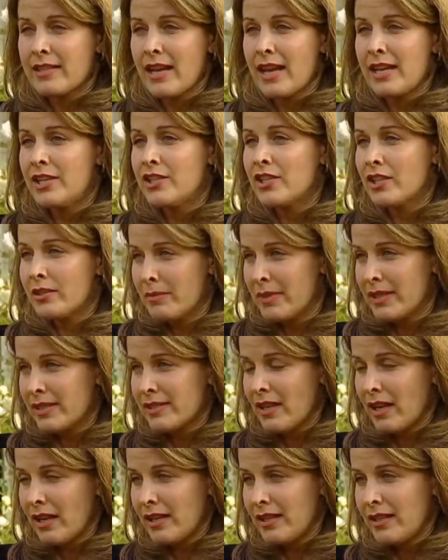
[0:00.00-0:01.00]
last day, he took me
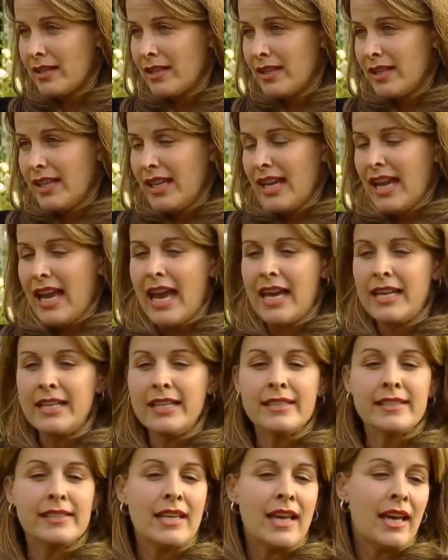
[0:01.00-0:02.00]
aside and
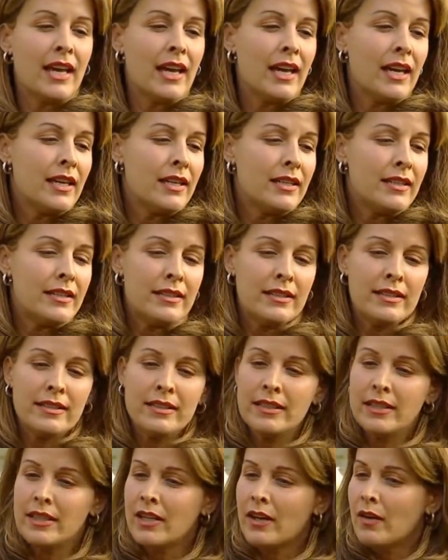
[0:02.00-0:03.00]
he said,
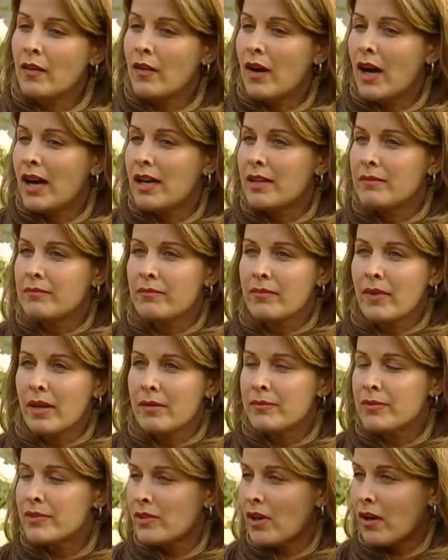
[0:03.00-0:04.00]
you know, I'm
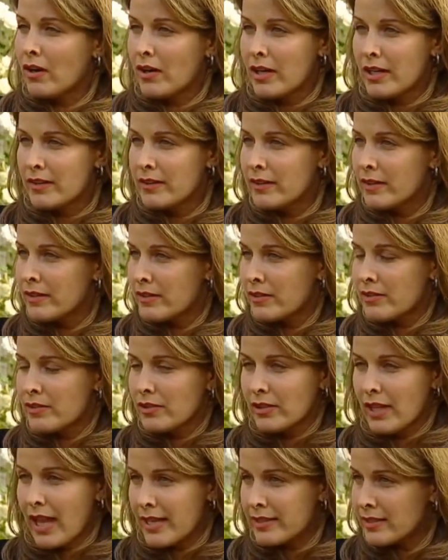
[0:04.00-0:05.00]
I'm sorry this is
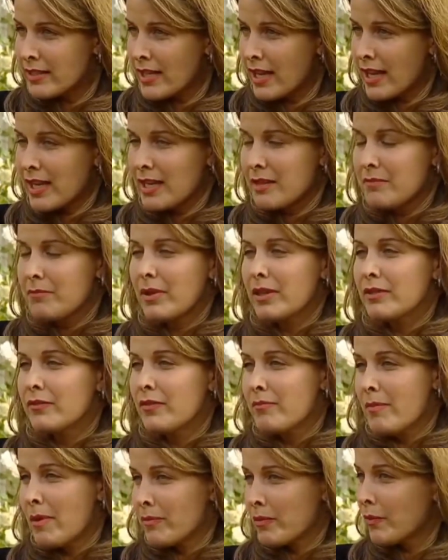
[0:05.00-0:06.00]
your last day, but
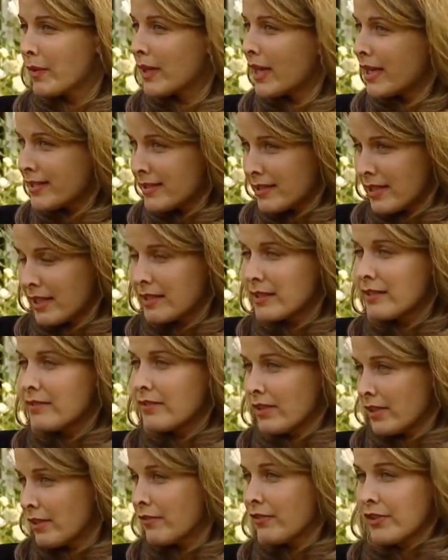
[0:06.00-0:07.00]
remember what I said the
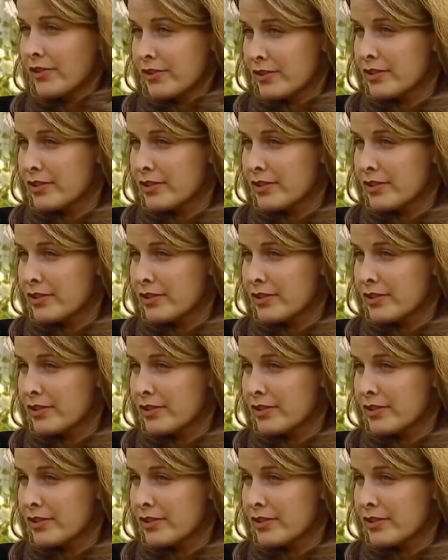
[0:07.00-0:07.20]
very